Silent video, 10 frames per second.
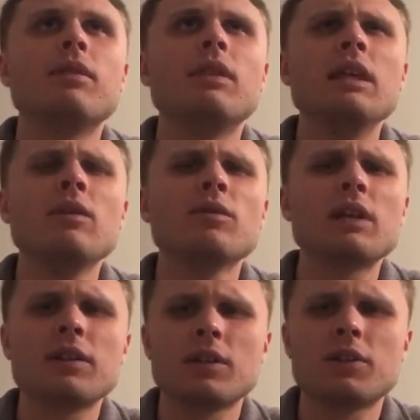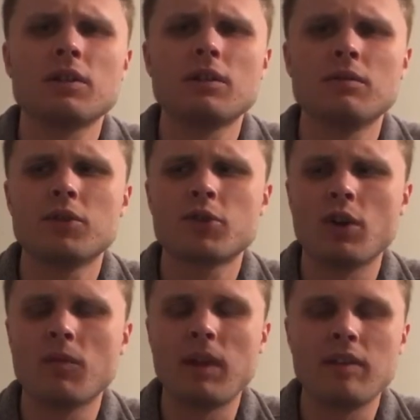the Eagles had such a
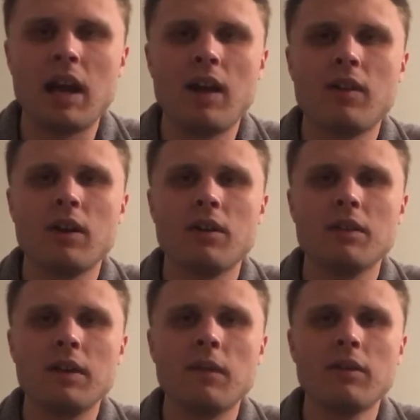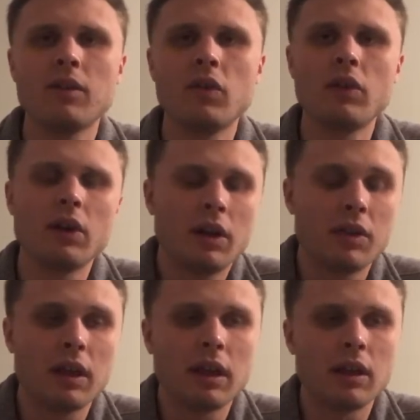strong mentality on defense this year, and I
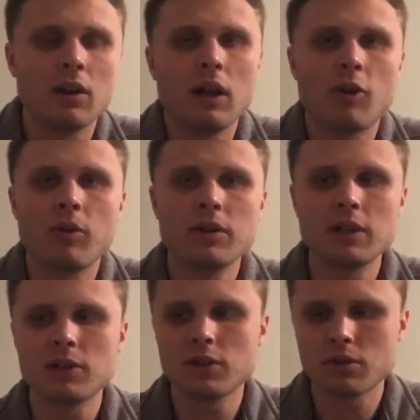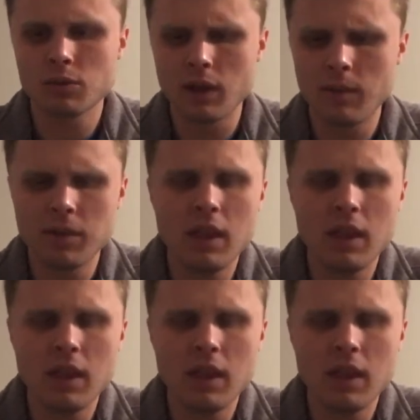think in a lot of ways that starts with him.